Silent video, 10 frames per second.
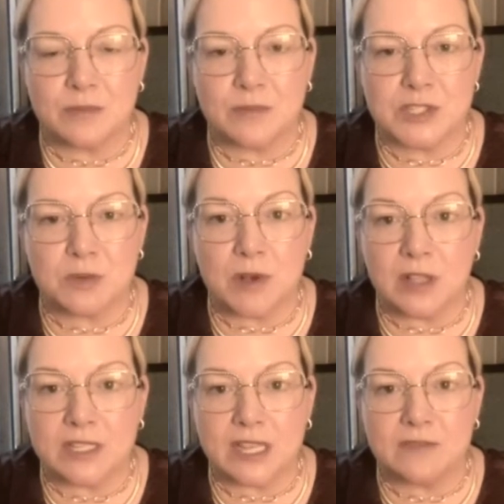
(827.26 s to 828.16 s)
Mr.
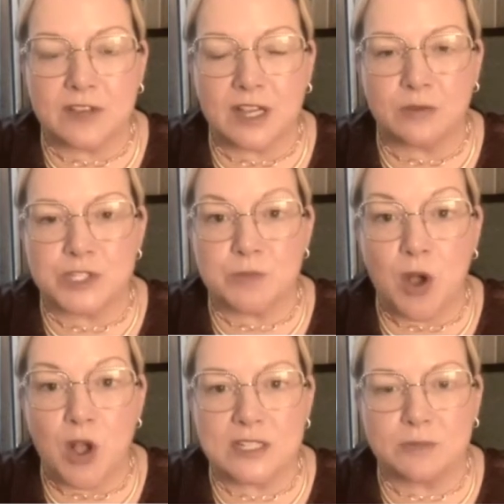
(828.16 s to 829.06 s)
Poilievre uh,
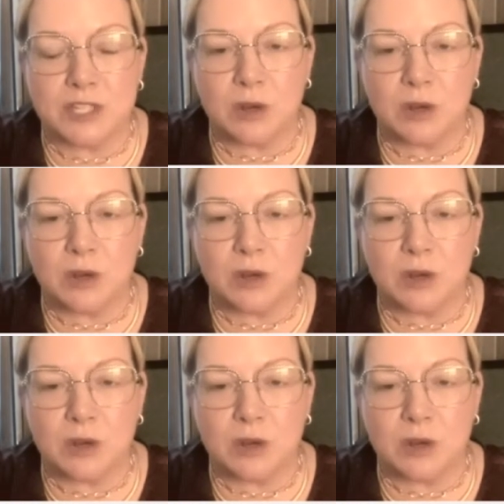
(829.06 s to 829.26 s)
responded.